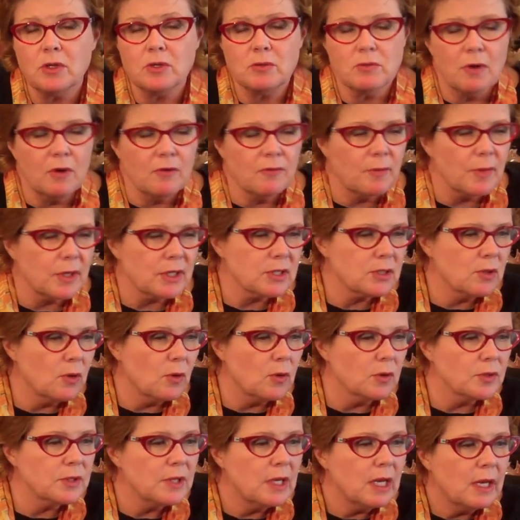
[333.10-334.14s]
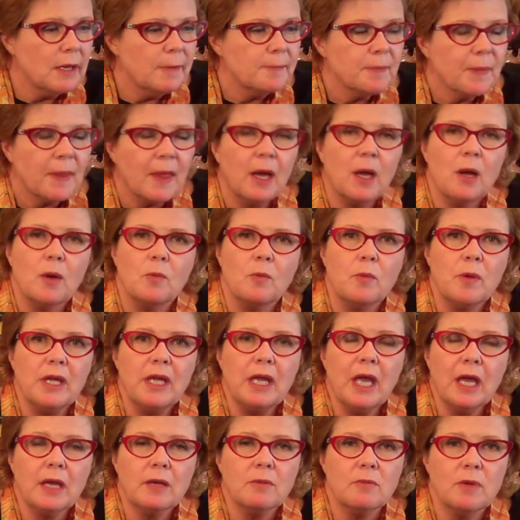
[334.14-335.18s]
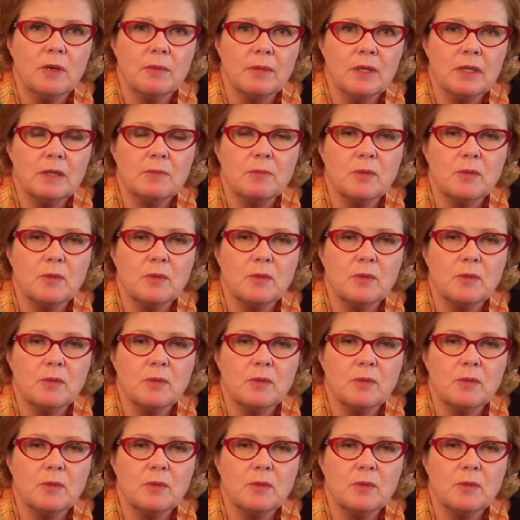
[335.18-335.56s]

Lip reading: to 12 months old. We had women